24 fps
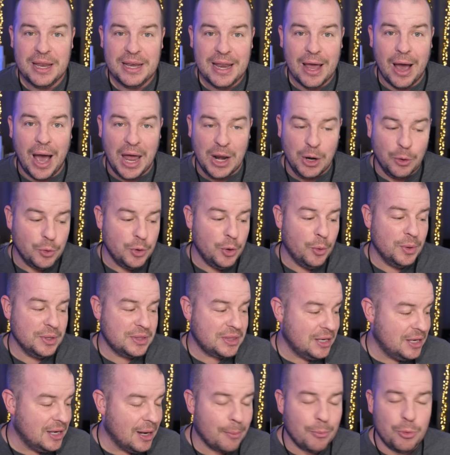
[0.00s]
Now, I don't know
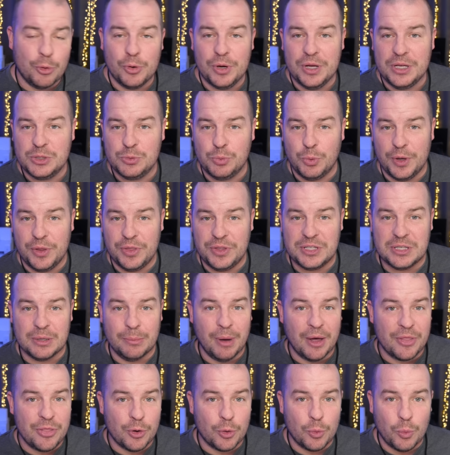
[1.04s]
what the number is with
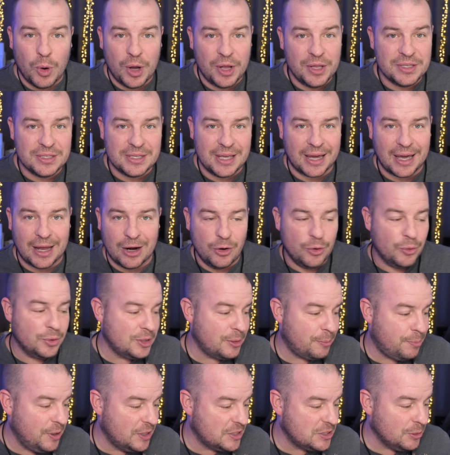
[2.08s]
some other ones, like I don't know what
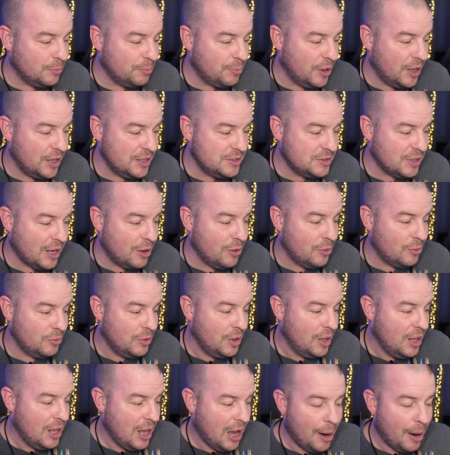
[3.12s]
the Pixel Buds, how,